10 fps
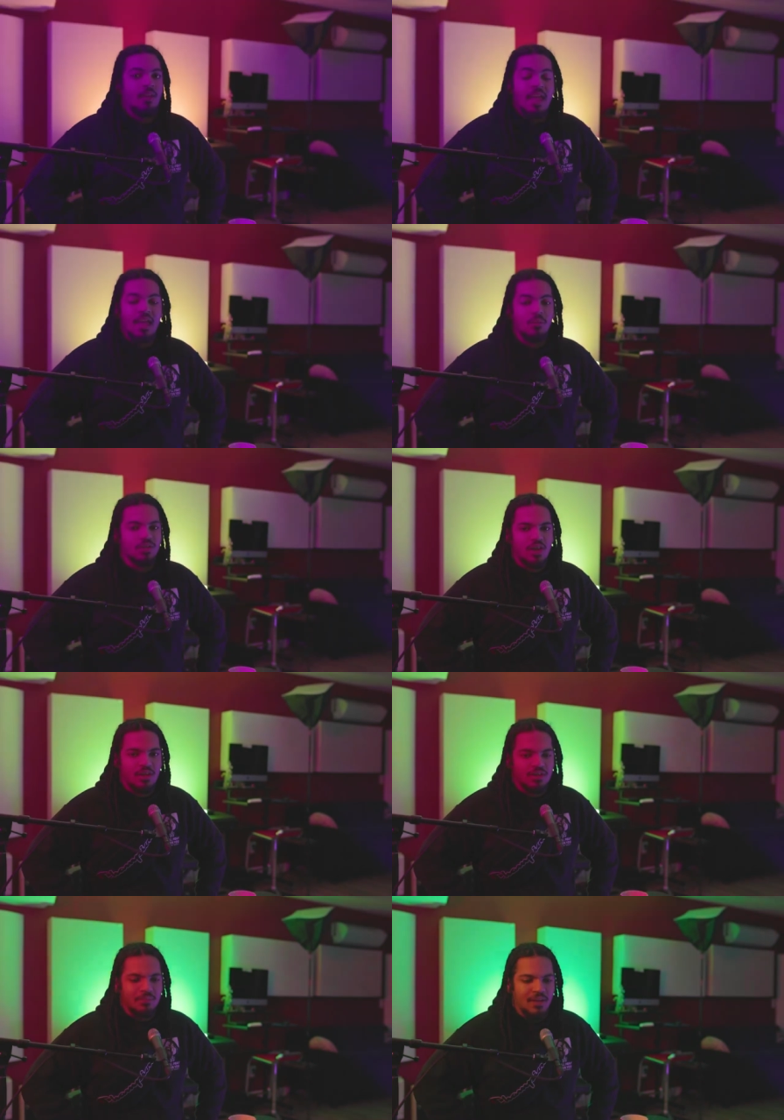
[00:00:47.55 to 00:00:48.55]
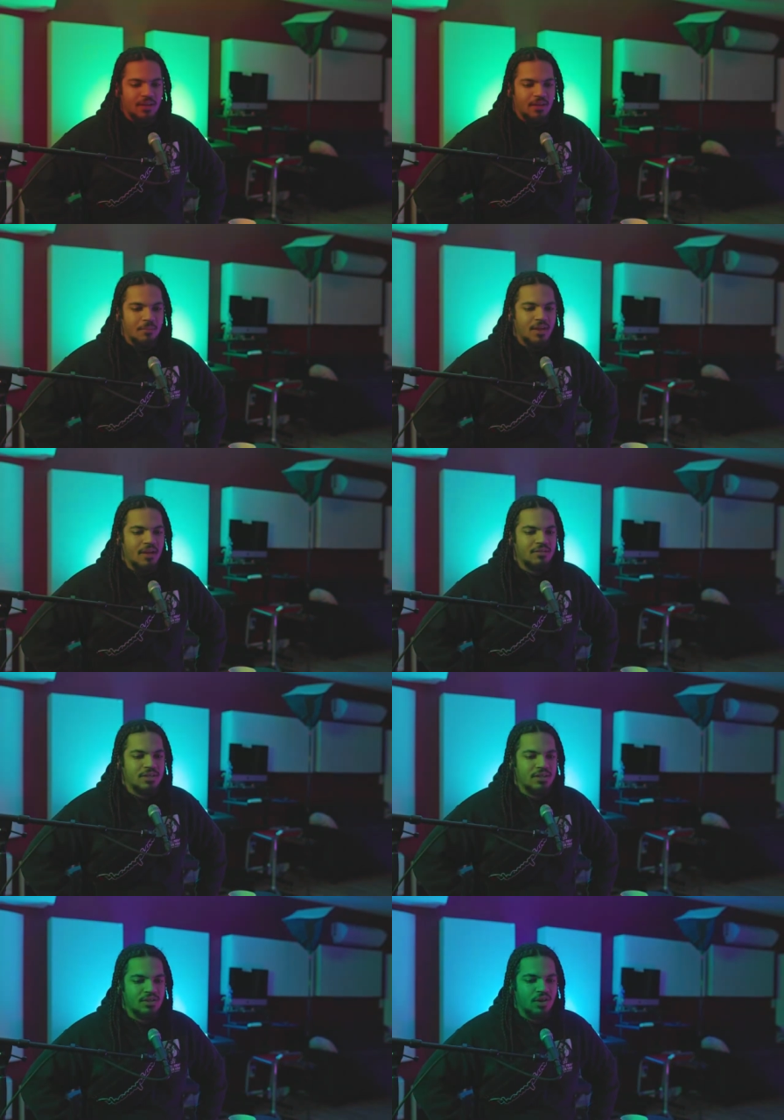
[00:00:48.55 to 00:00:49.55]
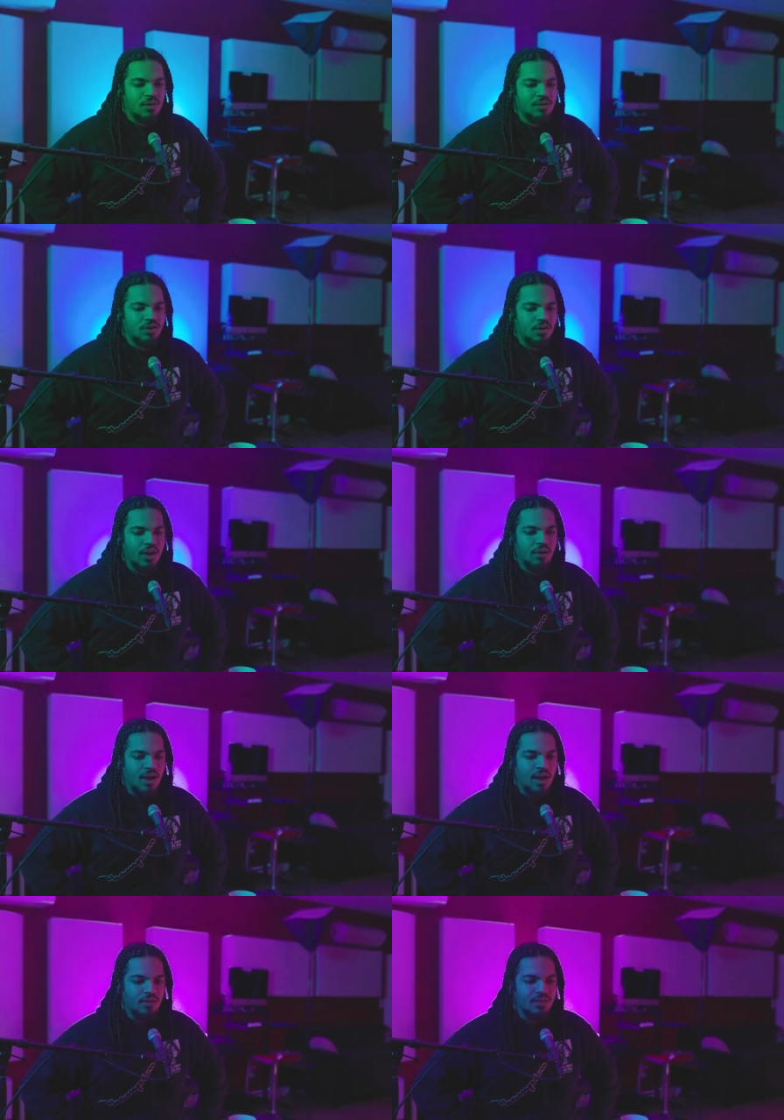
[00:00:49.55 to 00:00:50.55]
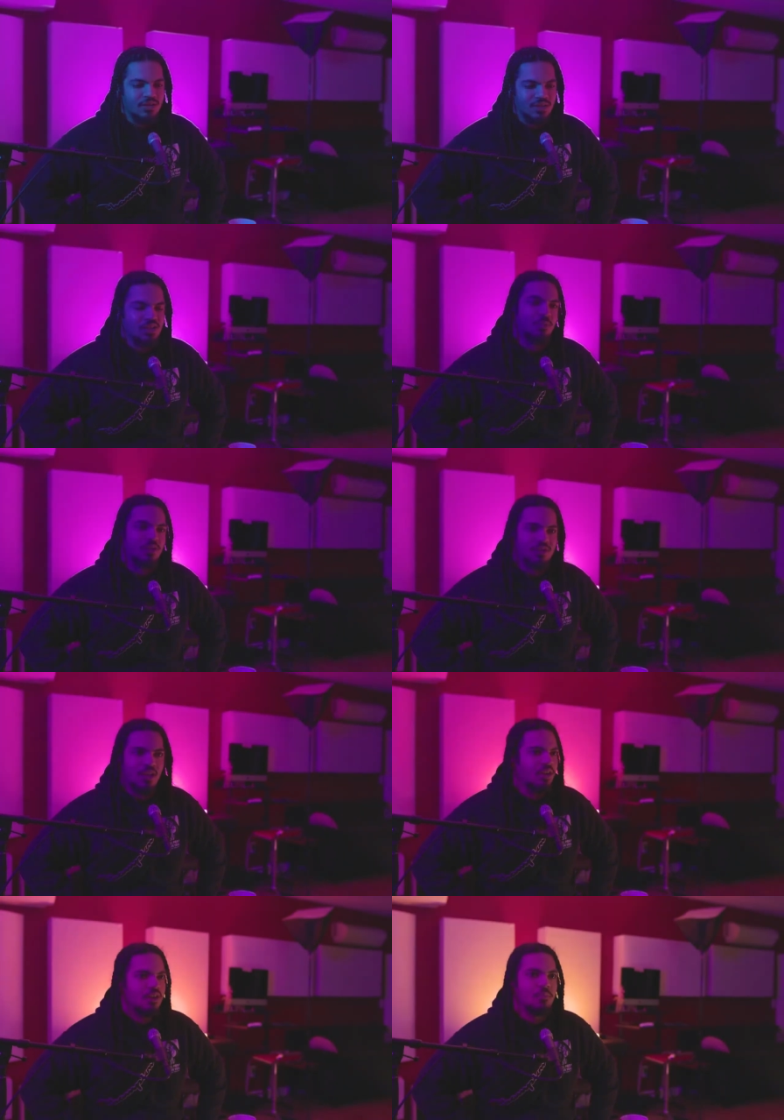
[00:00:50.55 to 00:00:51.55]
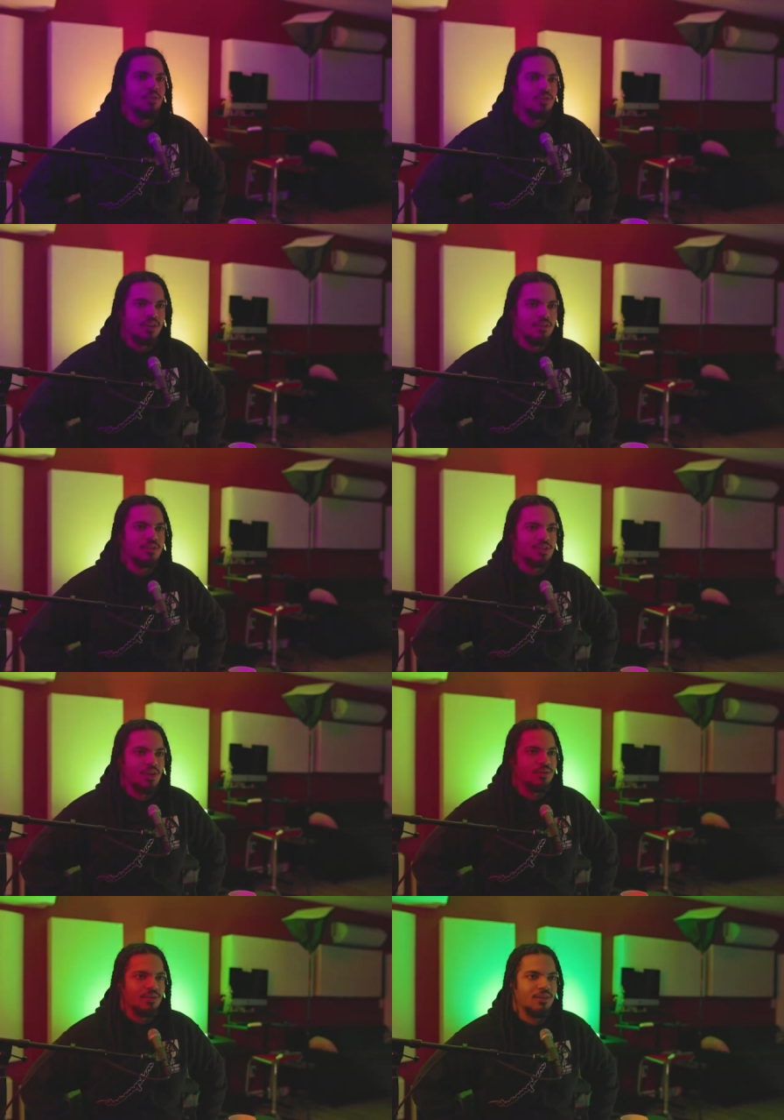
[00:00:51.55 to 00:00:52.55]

It was awesome, man. I mean, FTC is always a great crowd because at this point it's like a community of its own.